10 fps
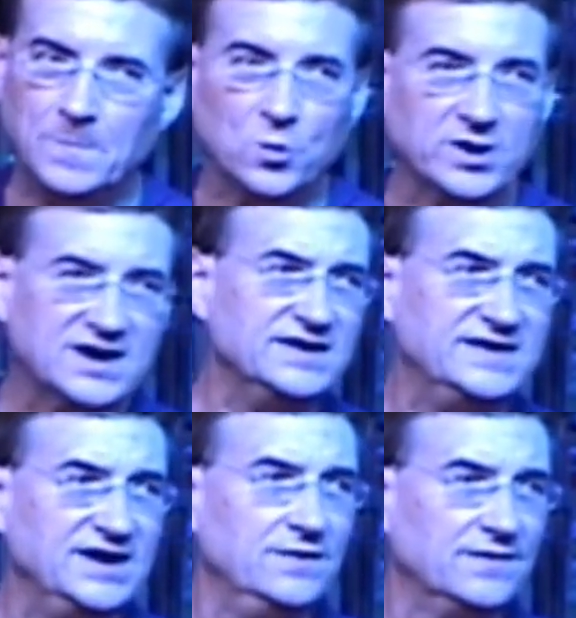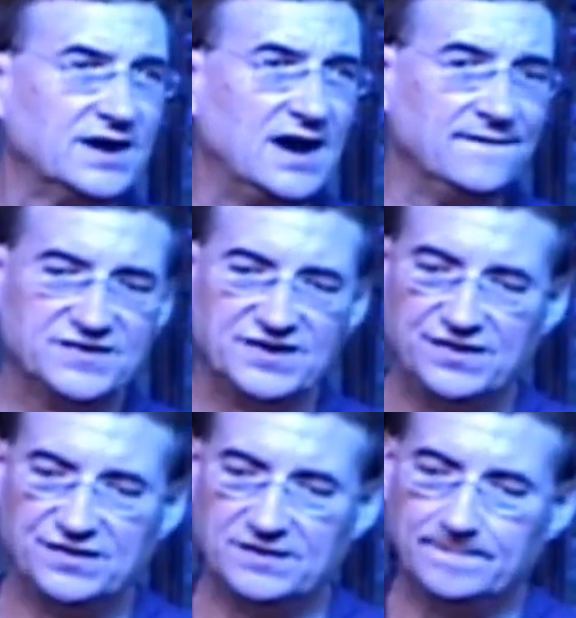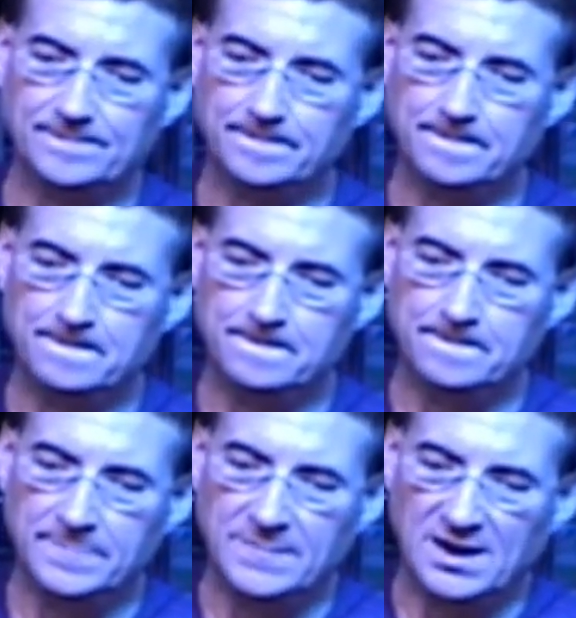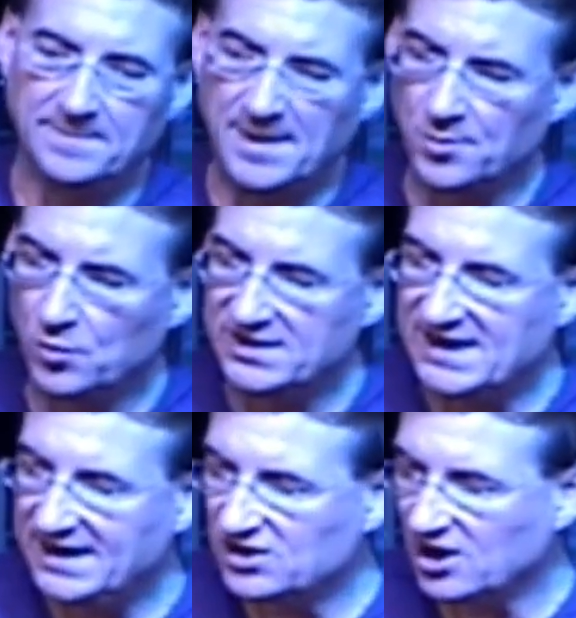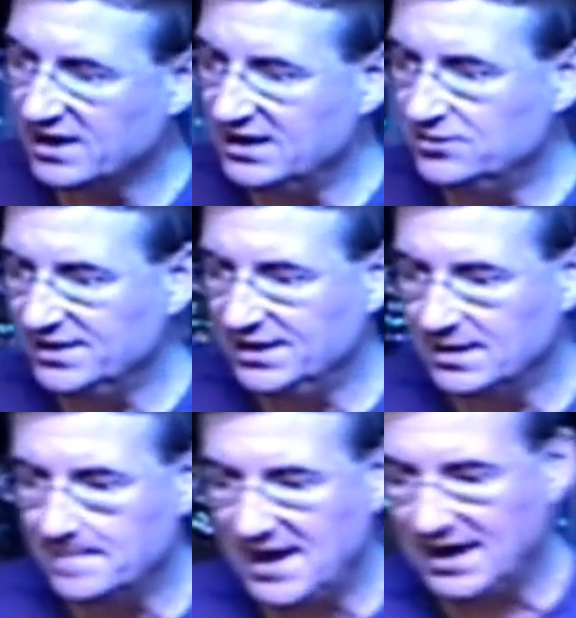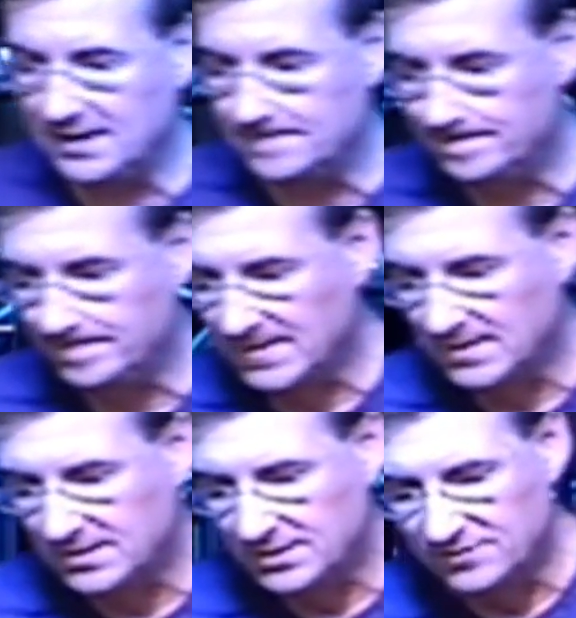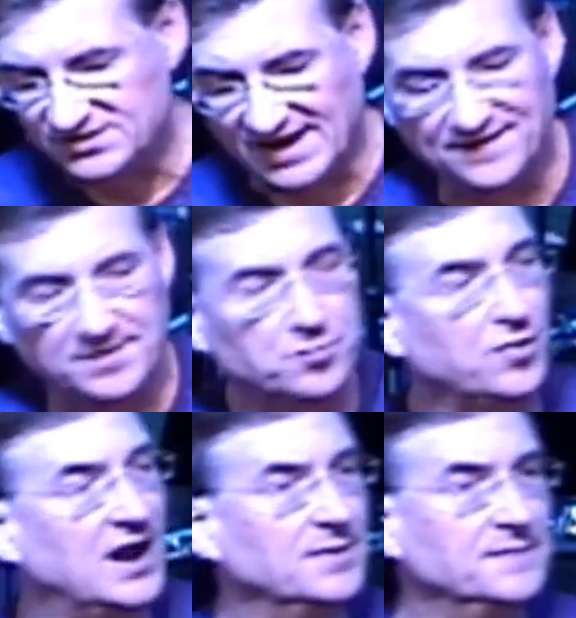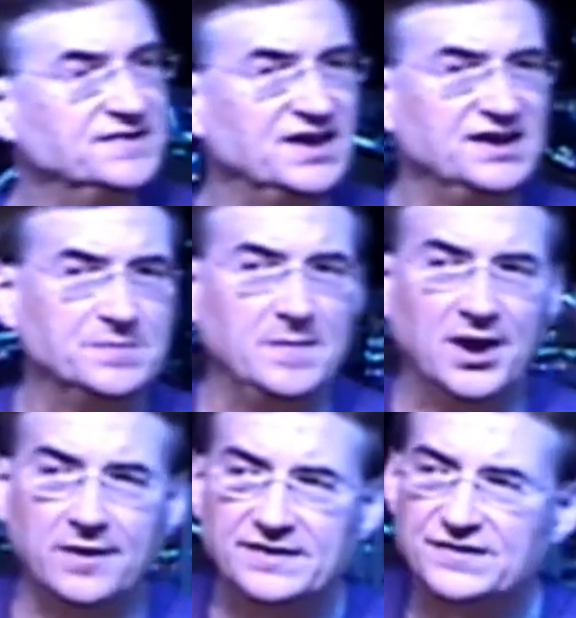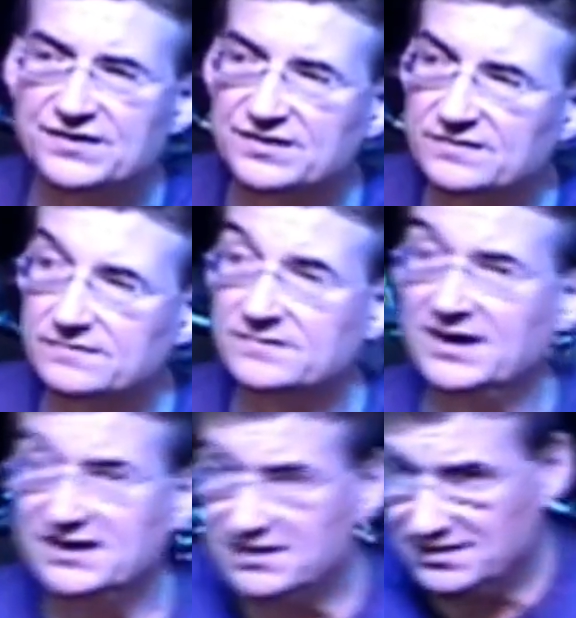or to continue the conversation. I remember one day talking to a young man who was having problems in his marriage. And